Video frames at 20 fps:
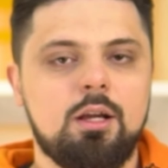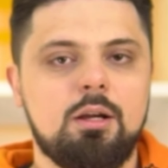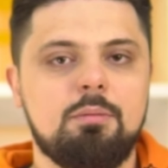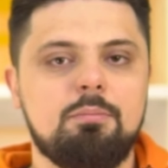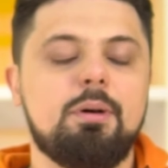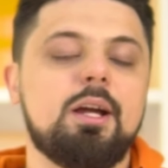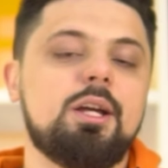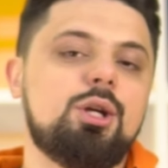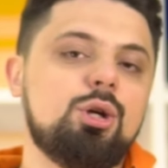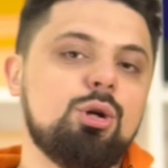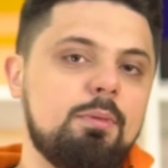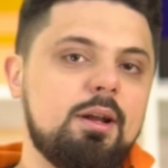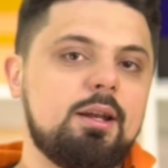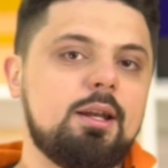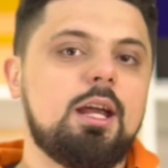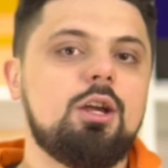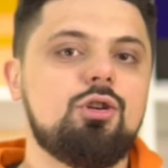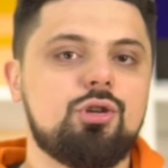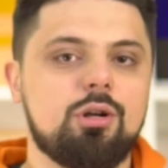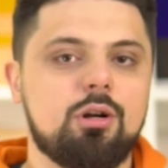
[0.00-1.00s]
By human
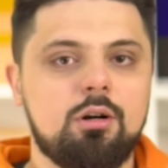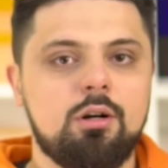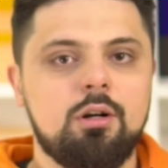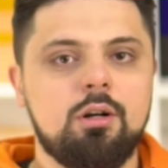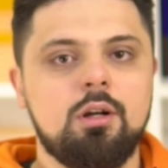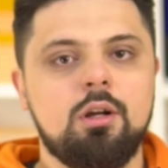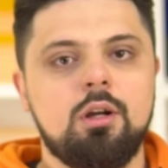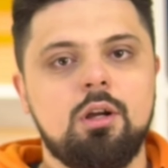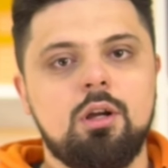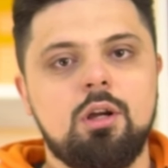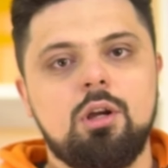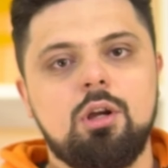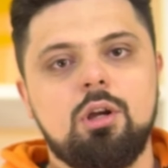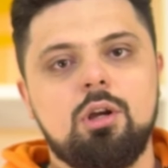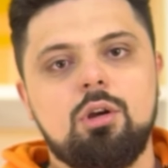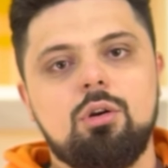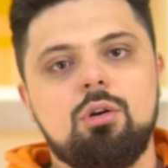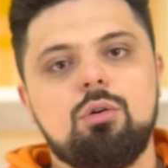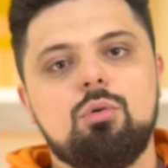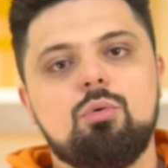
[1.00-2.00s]
nature,
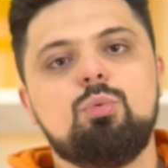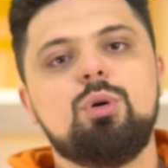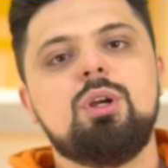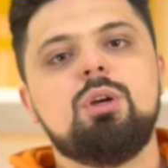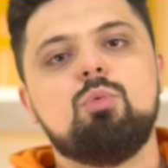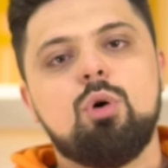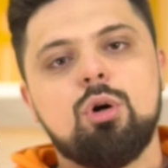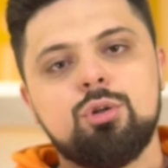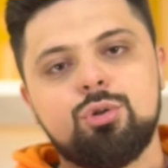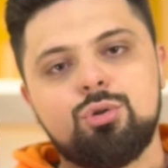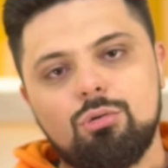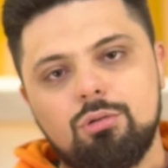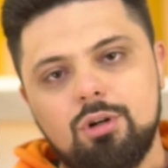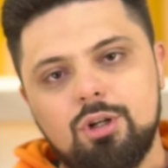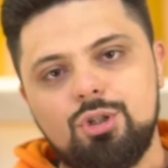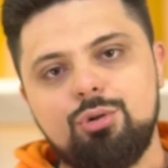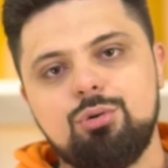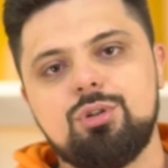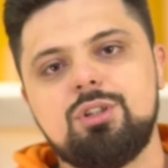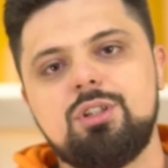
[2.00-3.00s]
we want to
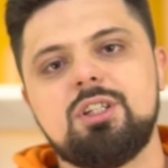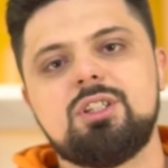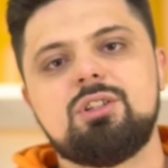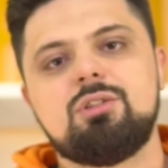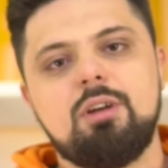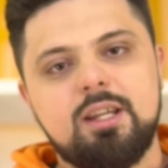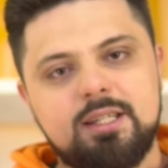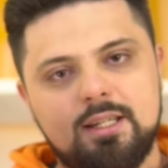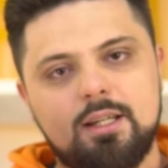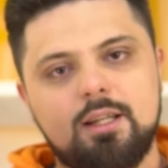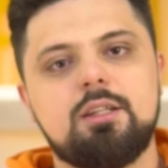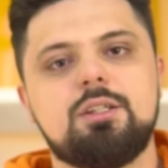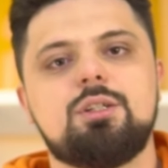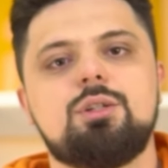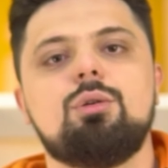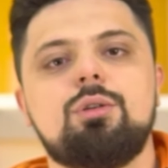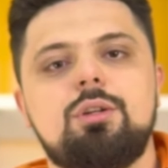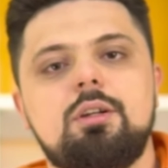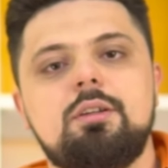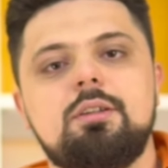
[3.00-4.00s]
reduce the stress and
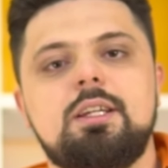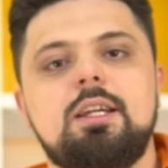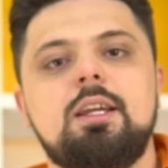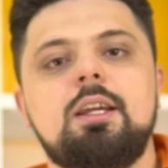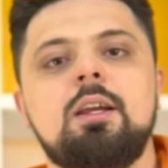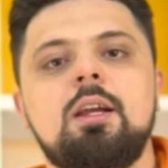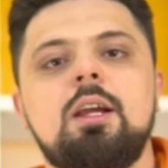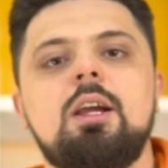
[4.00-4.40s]
uncertainty